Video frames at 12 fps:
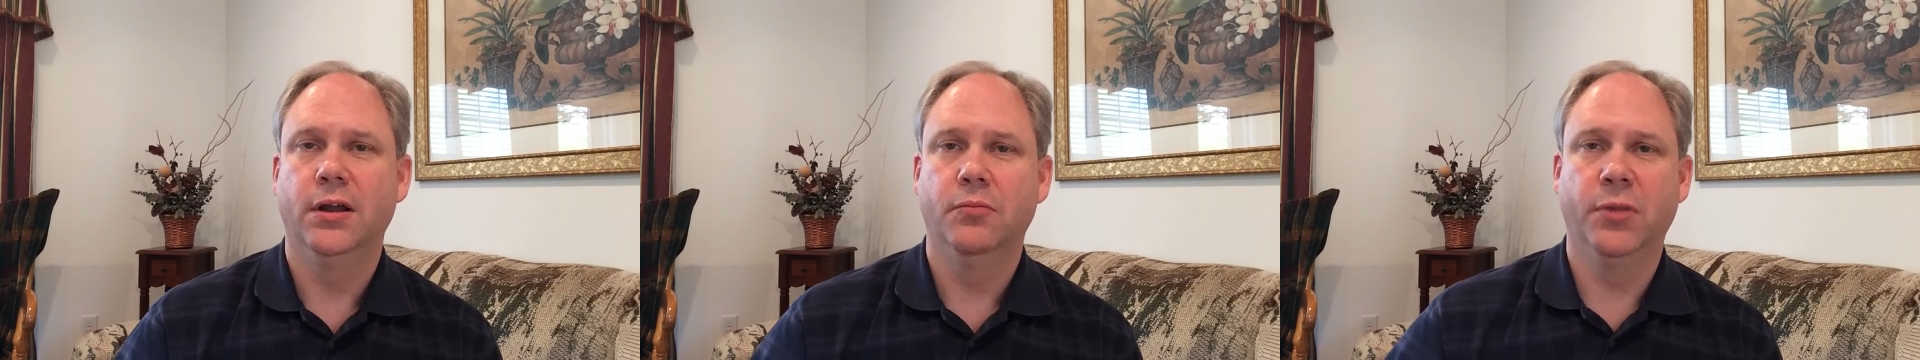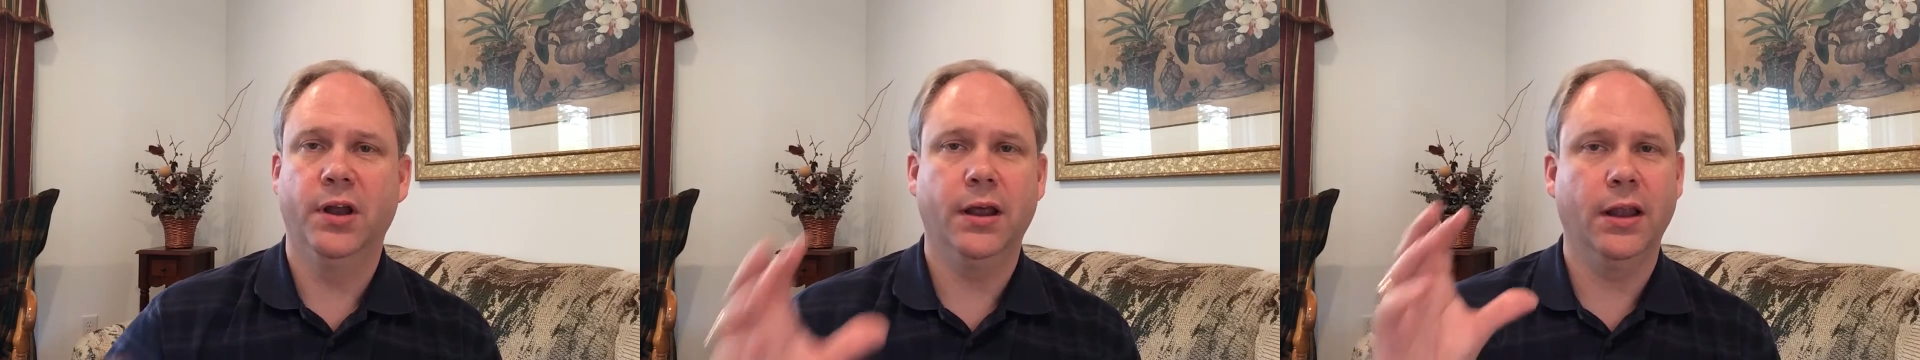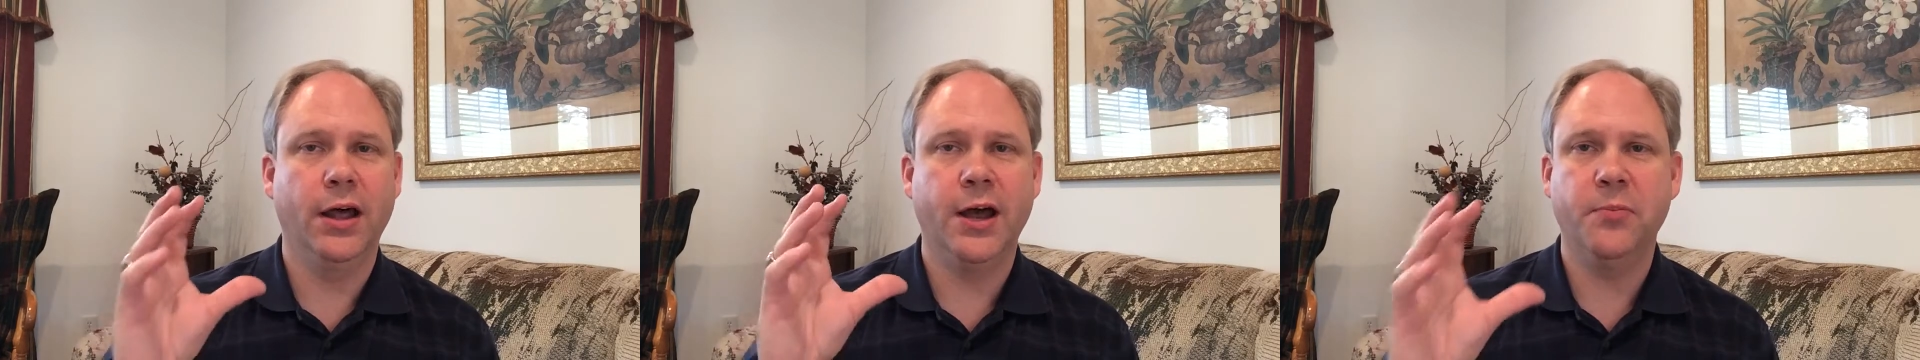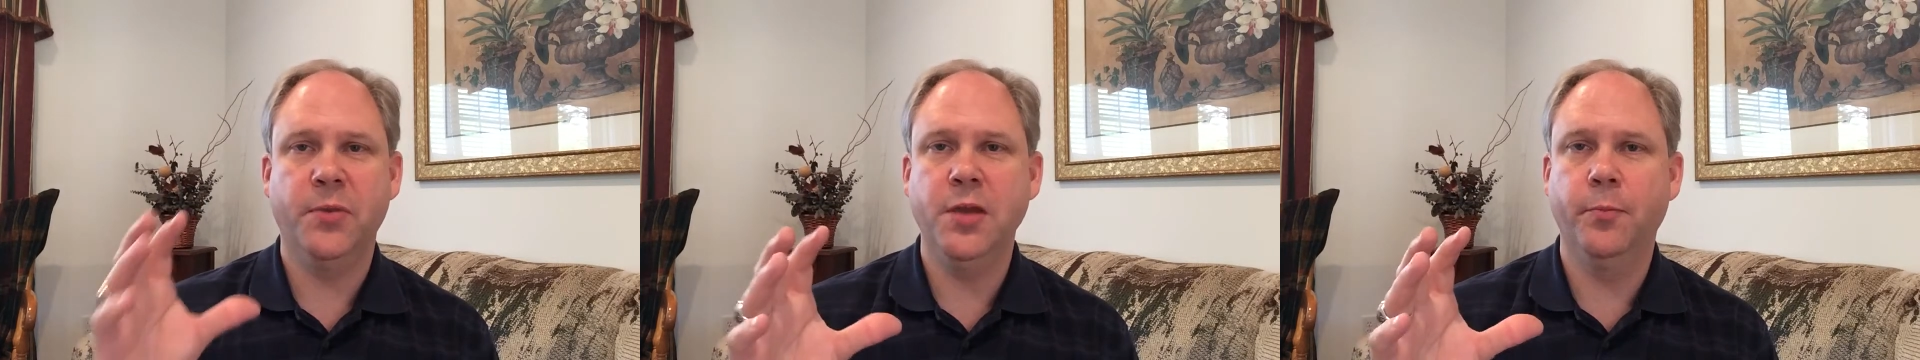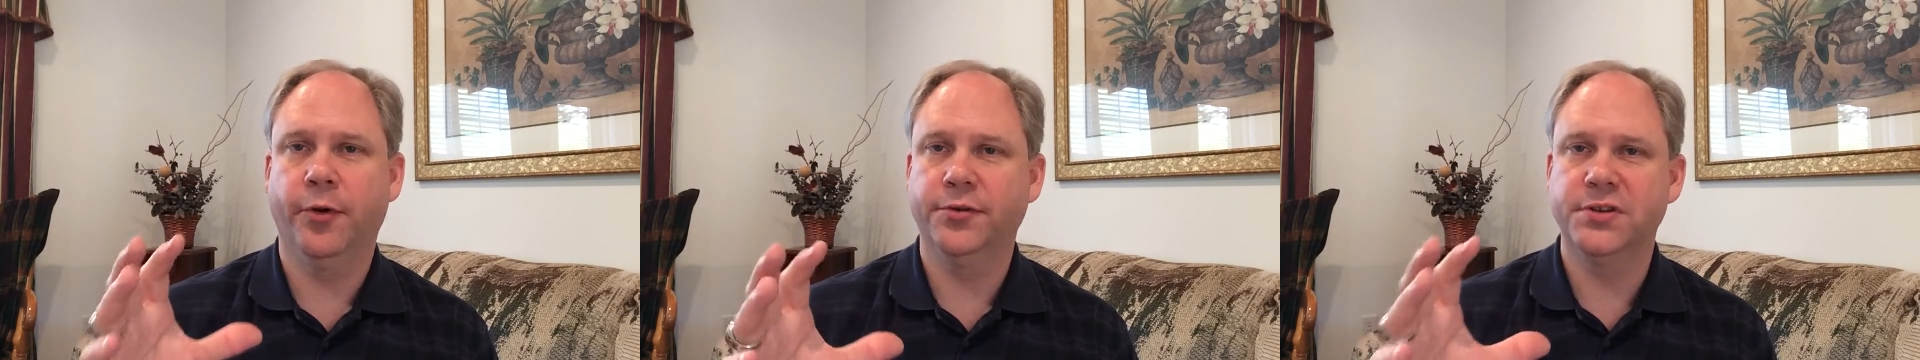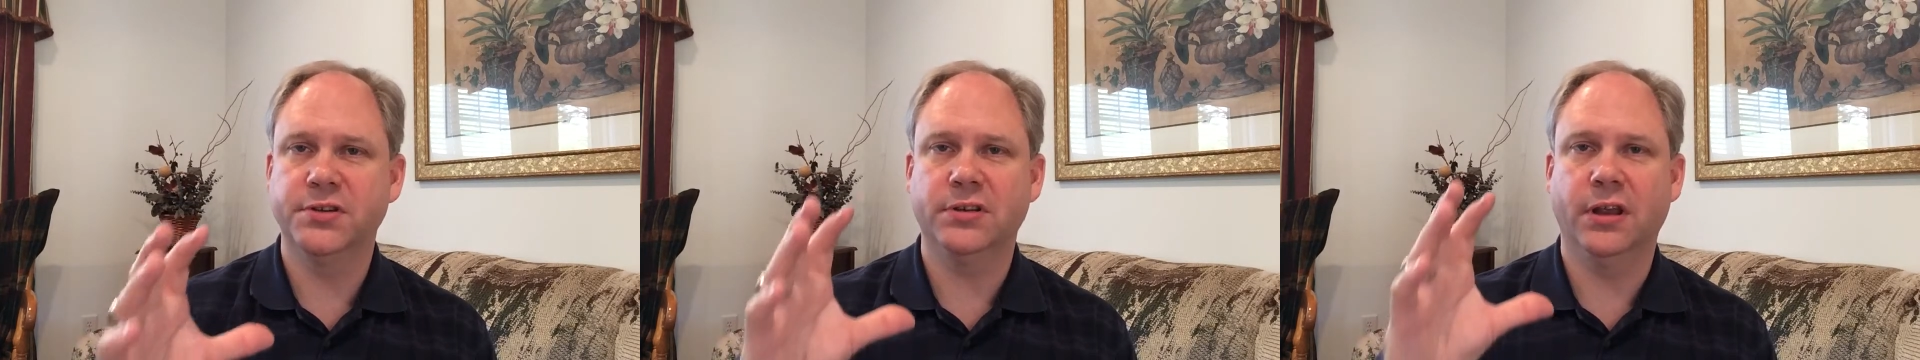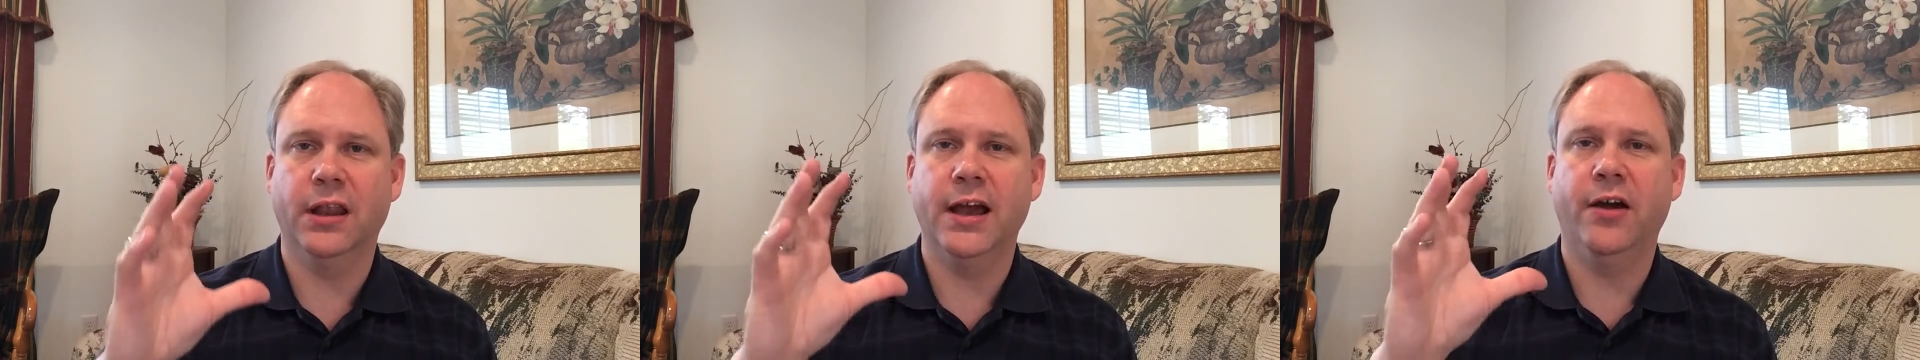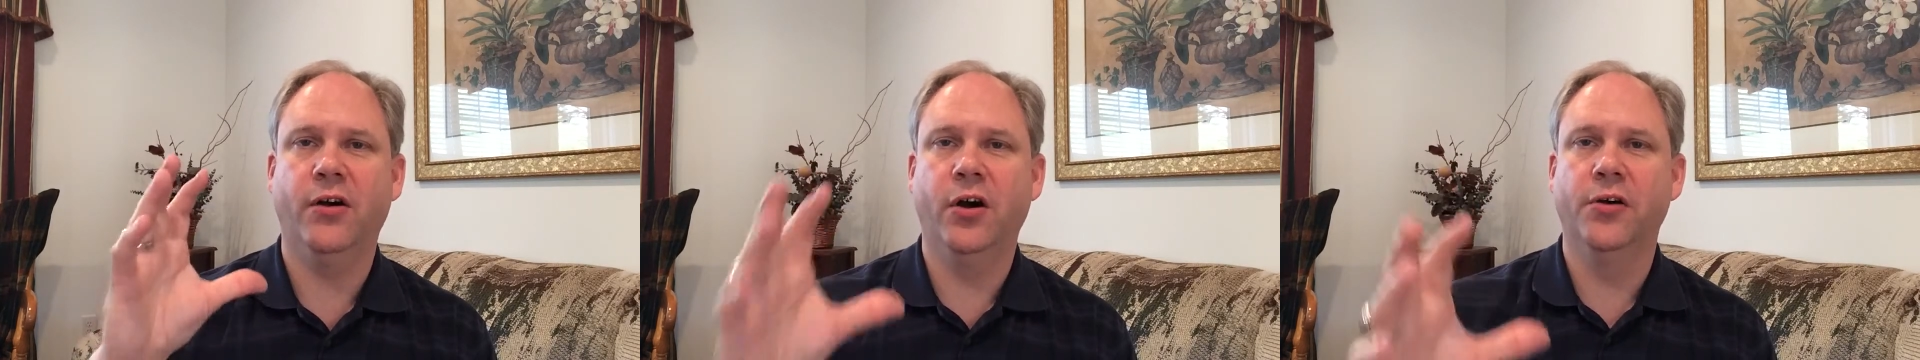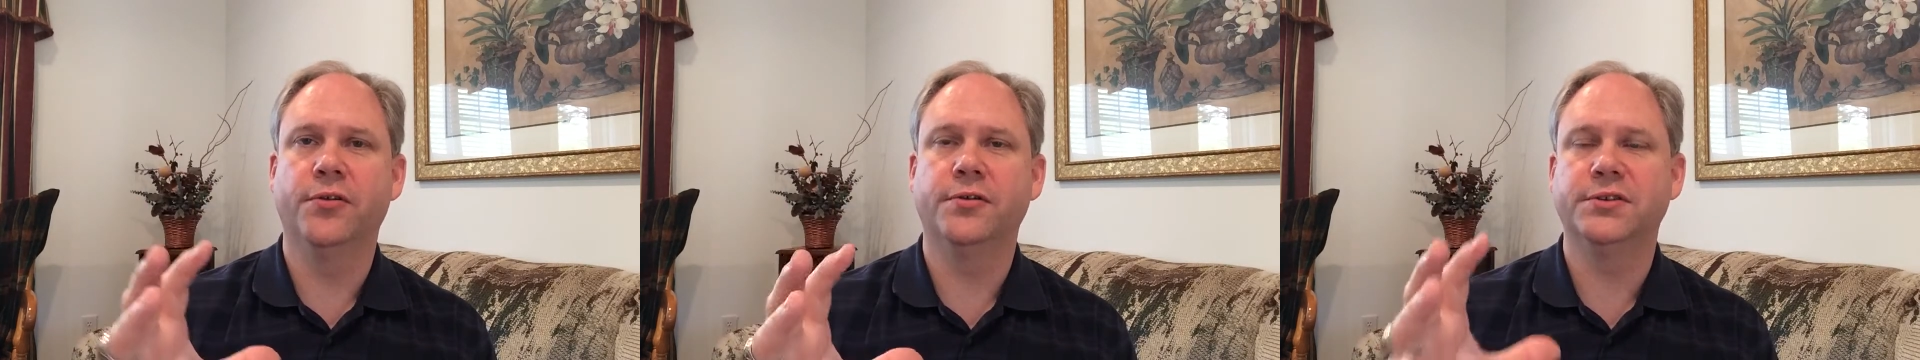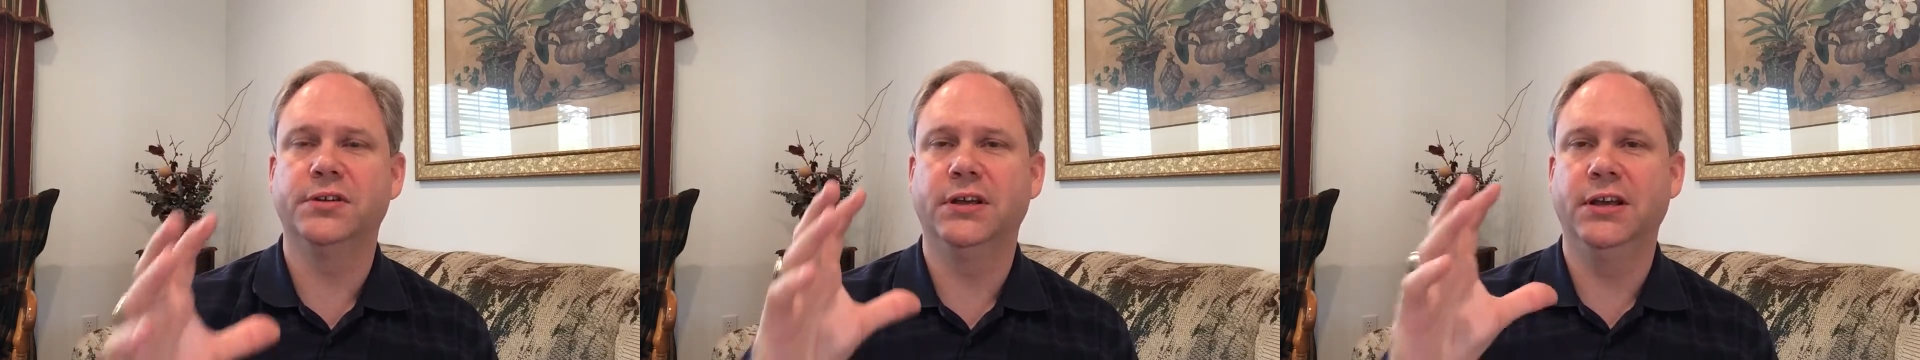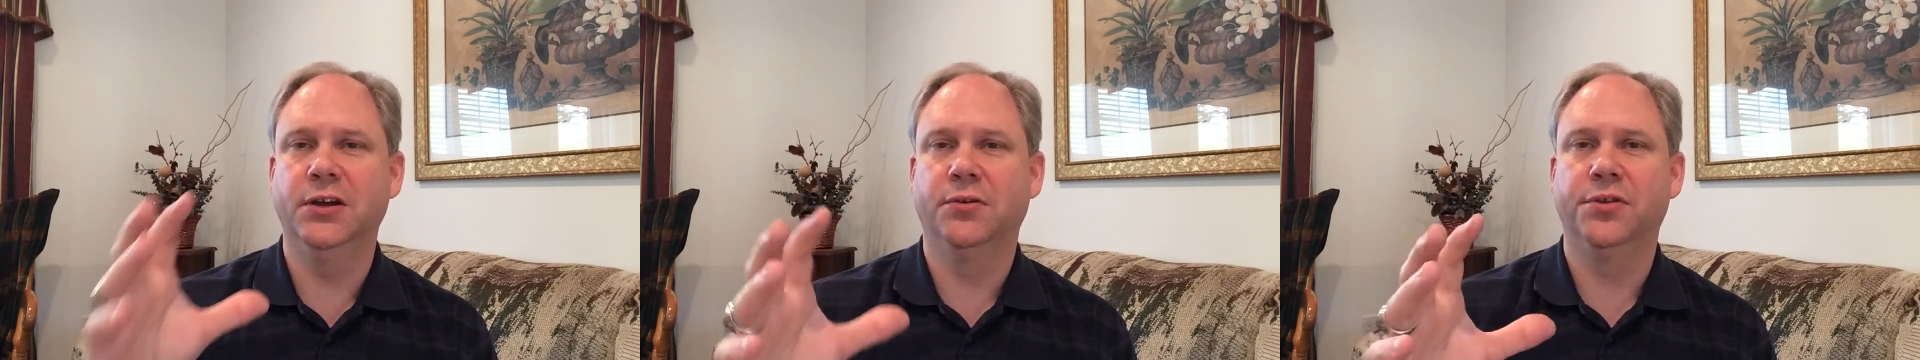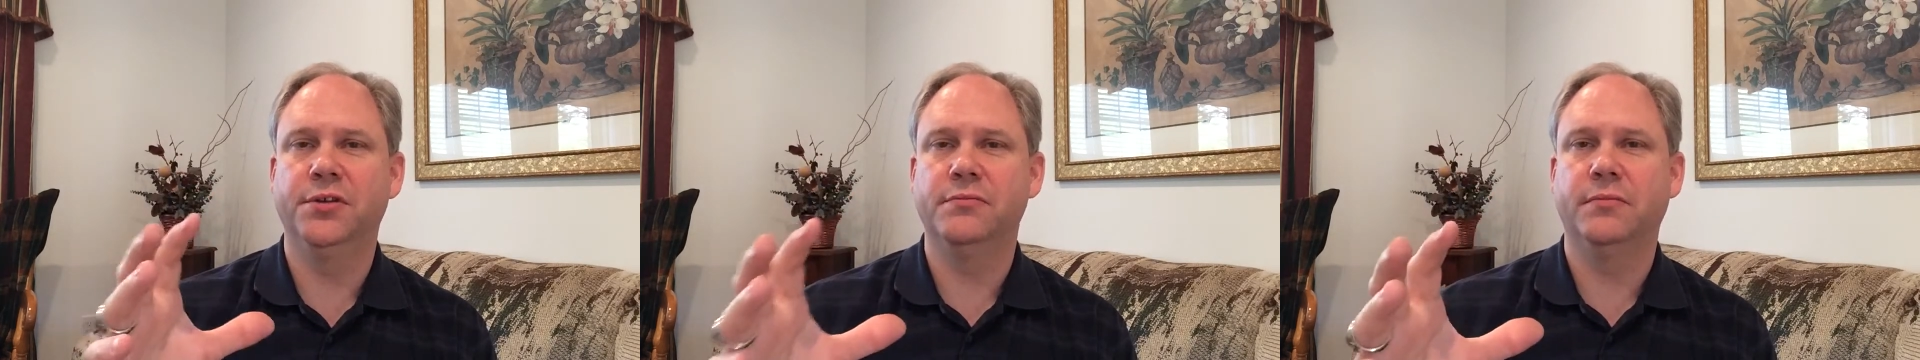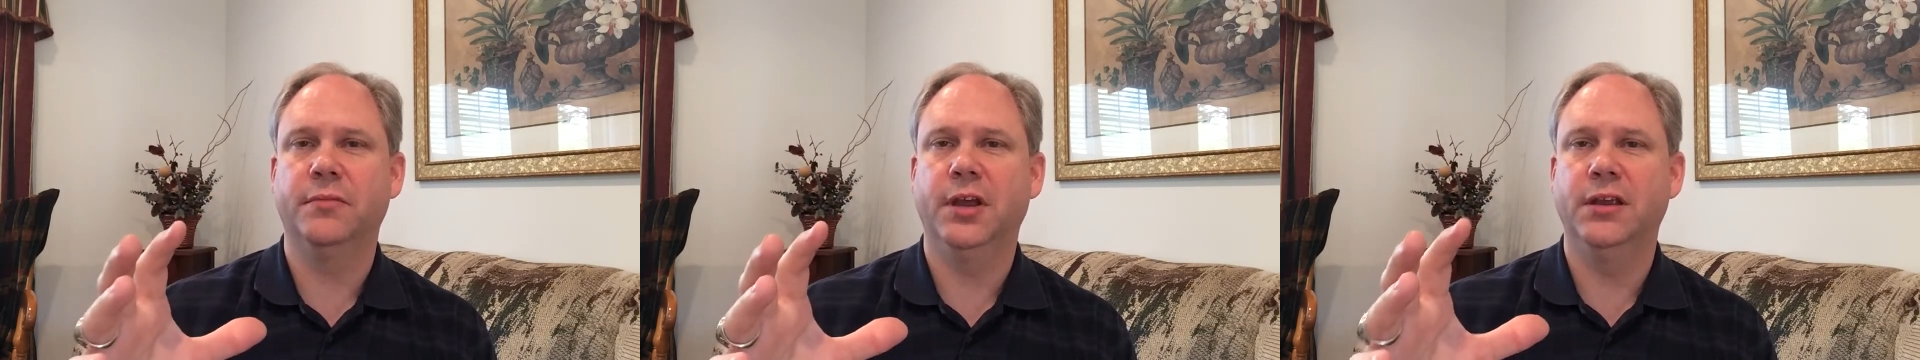But a lot of people just allow others to guilt them